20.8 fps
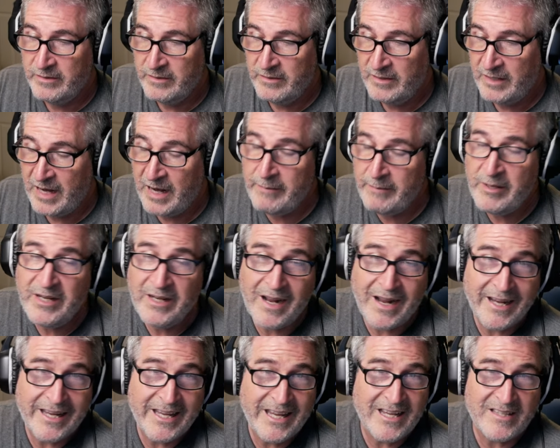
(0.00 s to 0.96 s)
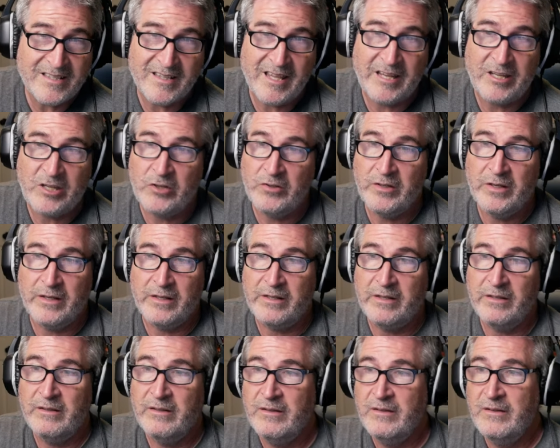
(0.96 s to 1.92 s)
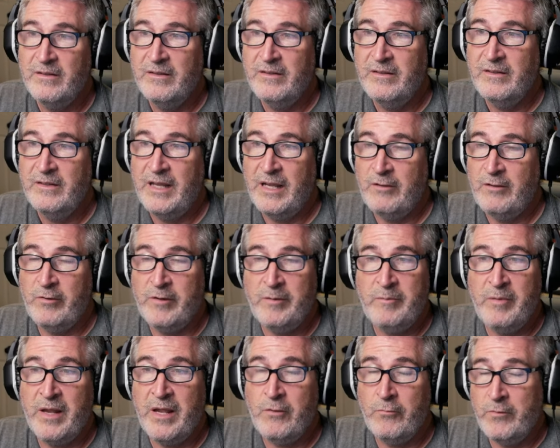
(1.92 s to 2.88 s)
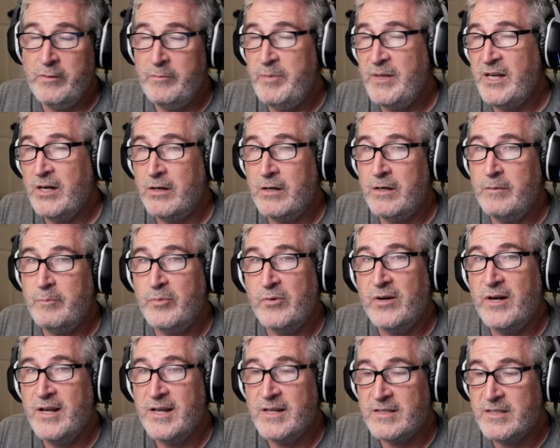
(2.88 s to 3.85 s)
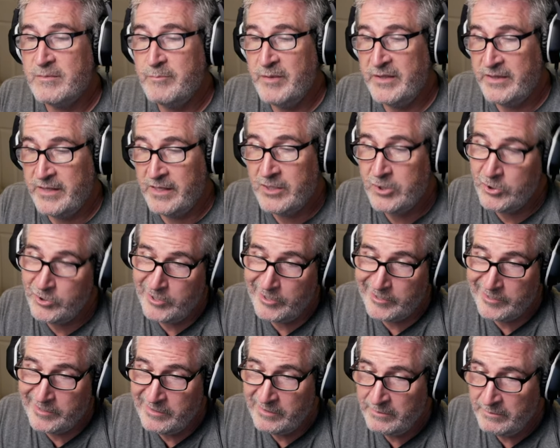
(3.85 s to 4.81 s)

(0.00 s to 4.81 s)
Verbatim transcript: I mean, I guess they could. It would be hard pressed, but they could.